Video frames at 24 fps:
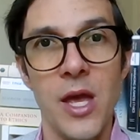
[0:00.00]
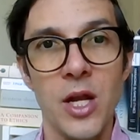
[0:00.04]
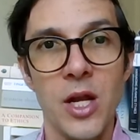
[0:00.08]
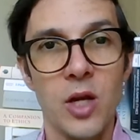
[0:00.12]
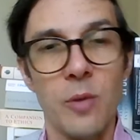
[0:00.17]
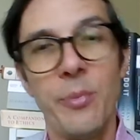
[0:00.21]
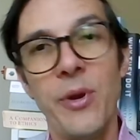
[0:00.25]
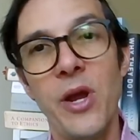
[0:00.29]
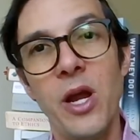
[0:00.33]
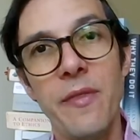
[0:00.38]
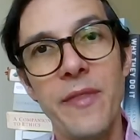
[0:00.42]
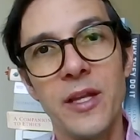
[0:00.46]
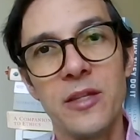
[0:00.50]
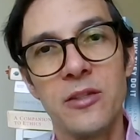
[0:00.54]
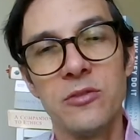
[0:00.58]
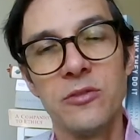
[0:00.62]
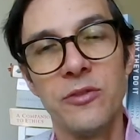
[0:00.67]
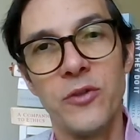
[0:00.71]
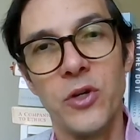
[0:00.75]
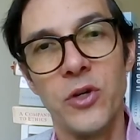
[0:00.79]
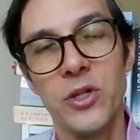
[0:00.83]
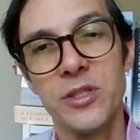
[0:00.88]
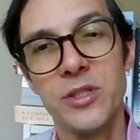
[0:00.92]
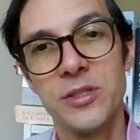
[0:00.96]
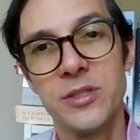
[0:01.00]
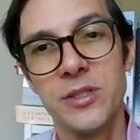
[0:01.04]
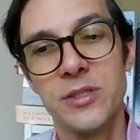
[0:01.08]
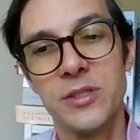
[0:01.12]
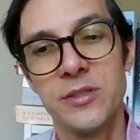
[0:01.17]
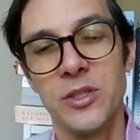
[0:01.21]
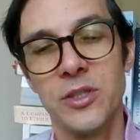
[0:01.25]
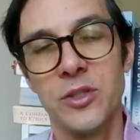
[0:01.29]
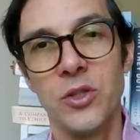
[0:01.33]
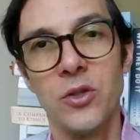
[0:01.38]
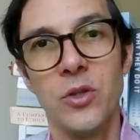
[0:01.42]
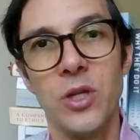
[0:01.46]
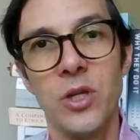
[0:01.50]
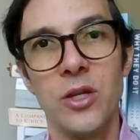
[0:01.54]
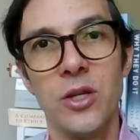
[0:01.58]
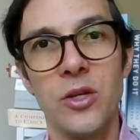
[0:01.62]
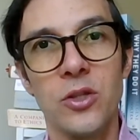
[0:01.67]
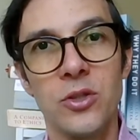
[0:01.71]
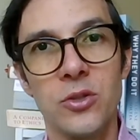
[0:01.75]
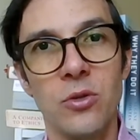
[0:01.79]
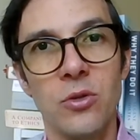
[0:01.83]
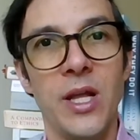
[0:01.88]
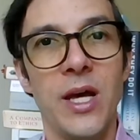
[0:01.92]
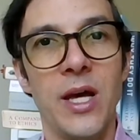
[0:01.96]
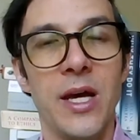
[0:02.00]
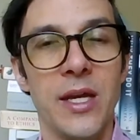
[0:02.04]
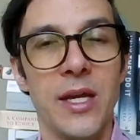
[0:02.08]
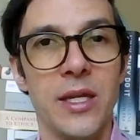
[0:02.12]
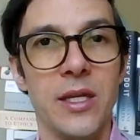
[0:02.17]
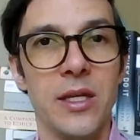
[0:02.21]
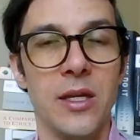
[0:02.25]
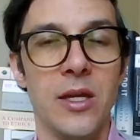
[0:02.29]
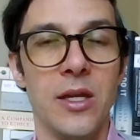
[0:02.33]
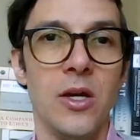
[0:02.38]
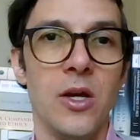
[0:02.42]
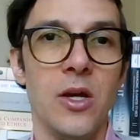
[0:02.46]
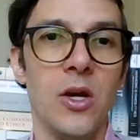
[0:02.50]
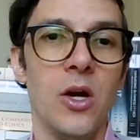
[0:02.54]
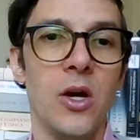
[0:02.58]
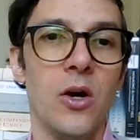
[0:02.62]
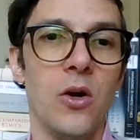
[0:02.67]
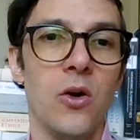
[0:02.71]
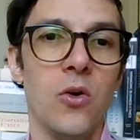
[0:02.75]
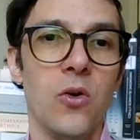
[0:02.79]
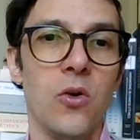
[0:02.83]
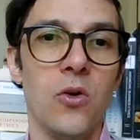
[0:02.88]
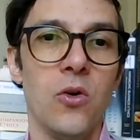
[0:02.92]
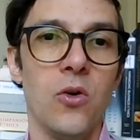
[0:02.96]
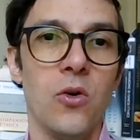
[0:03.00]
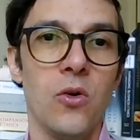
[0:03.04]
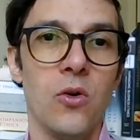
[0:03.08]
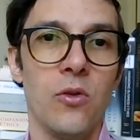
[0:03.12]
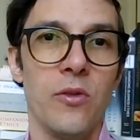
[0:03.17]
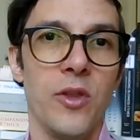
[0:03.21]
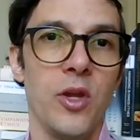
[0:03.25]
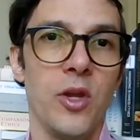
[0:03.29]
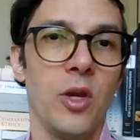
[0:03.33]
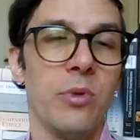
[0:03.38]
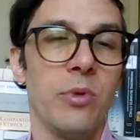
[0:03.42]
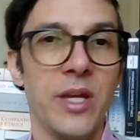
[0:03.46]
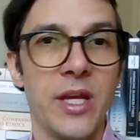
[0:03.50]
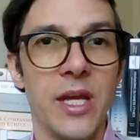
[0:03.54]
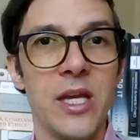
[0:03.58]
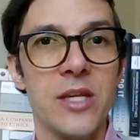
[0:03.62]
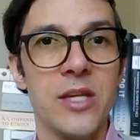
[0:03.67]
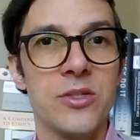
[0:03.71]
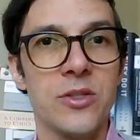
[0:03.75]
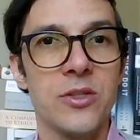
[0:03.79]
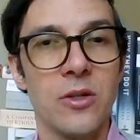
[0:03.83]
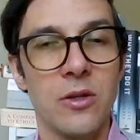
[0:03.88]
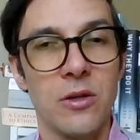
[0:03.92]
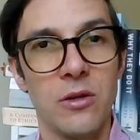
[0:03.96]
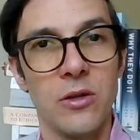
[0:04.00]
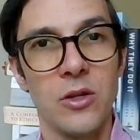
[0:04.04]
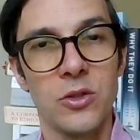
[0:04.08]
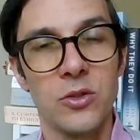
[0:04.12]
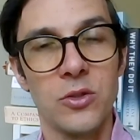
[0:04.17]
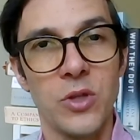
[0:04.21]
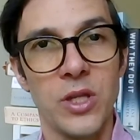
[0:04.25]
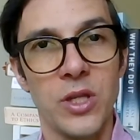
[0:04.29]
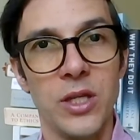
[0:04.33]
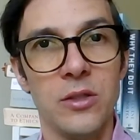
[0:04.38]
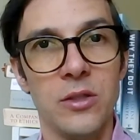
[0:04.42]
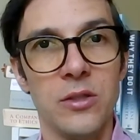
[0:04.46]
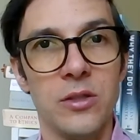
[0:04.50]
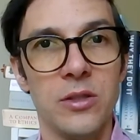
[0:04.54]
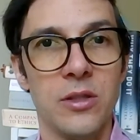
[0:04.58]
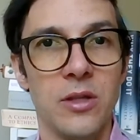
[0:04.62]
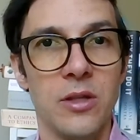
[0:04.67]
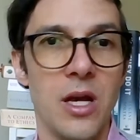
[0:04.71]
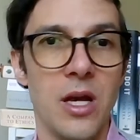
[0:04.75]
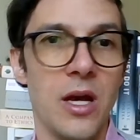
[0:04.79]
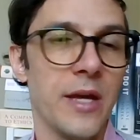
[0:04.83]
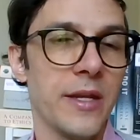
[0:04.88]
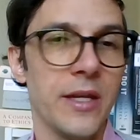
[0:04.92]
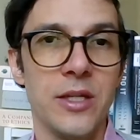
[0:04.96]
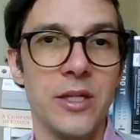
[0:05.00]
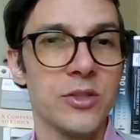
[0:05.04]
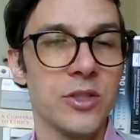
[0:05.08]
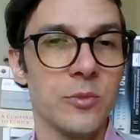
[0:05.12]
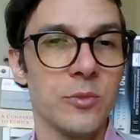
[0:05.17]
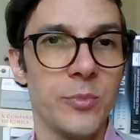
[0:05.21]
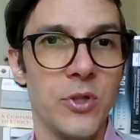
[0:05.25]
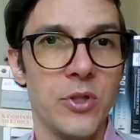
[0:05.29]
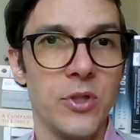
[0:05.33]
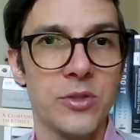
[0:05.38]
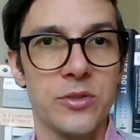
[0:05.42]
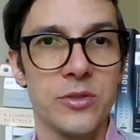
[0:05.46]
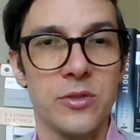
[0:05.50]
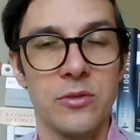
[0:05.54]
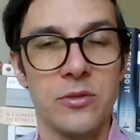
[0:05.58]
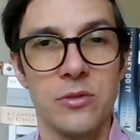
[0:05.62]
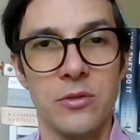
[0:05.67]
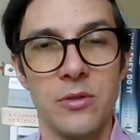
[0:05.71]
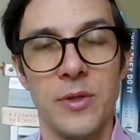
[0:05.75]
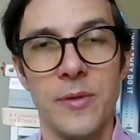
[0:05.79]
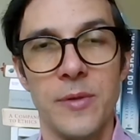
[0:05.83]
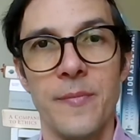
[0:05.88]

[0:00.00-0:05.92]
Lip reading: Compare that to, for instance, the duty not to lie or the obligation not to kill an innocent person.